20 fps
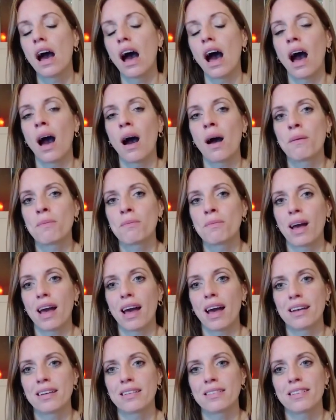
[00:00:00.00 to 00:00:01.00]
And
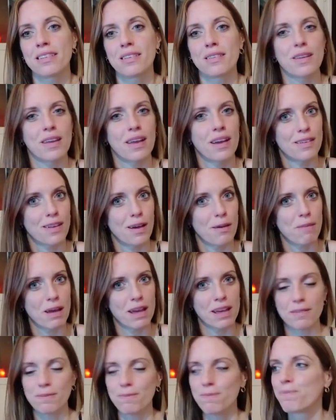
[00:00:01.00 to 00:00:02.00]
not
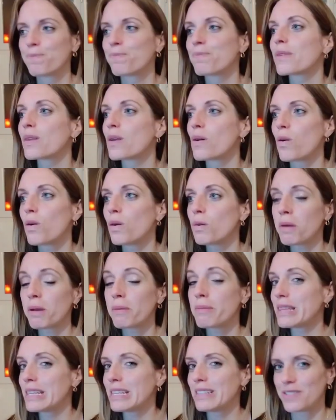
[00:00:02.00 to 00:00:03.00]
Meghan. Or
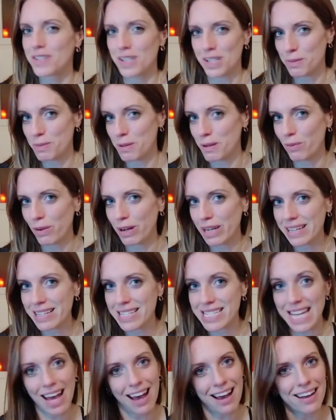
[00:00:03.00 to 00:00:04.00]
maybe they've just been wanting
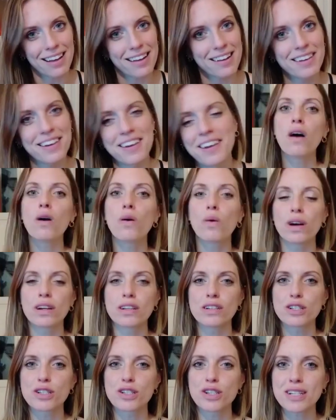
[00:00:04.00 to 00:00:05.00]
to hide. Oh,
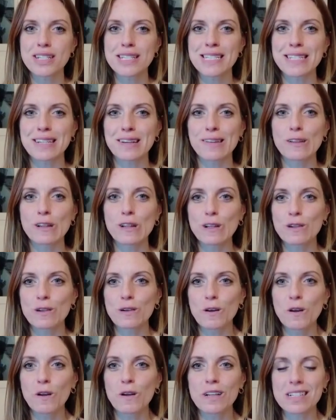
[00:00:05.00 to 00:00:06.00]
just a
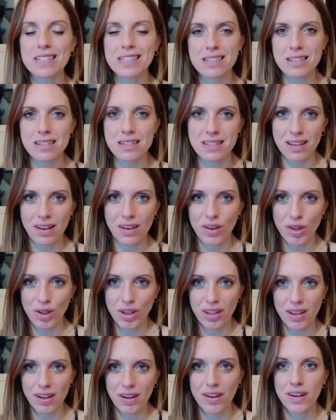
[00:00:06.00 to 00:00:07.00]
little detail
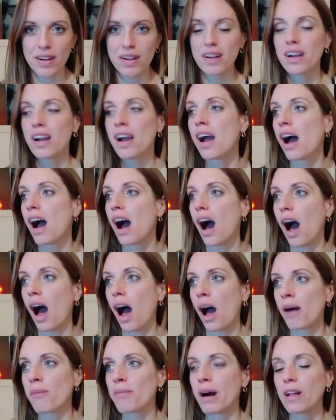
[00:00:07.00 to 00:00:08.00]
here.
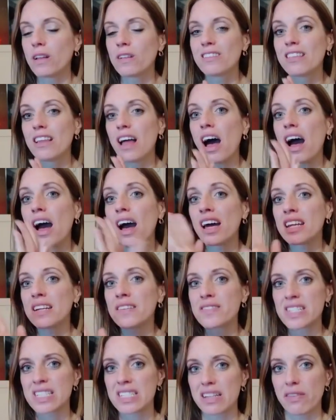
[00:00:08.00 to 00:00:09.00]
A lot of
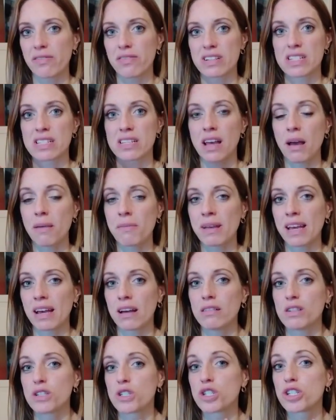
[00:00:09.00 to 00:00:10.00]
stuff was coming
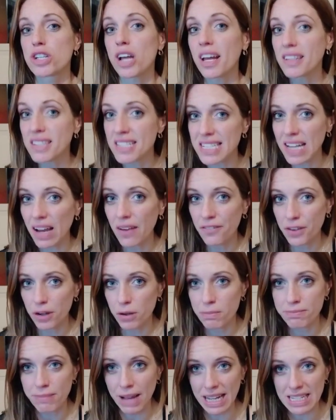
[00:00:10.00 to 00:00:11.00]
out just after
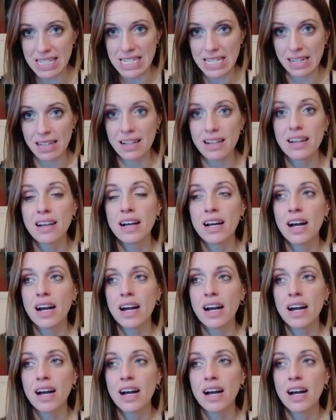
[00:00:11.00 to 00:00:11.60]
Mexit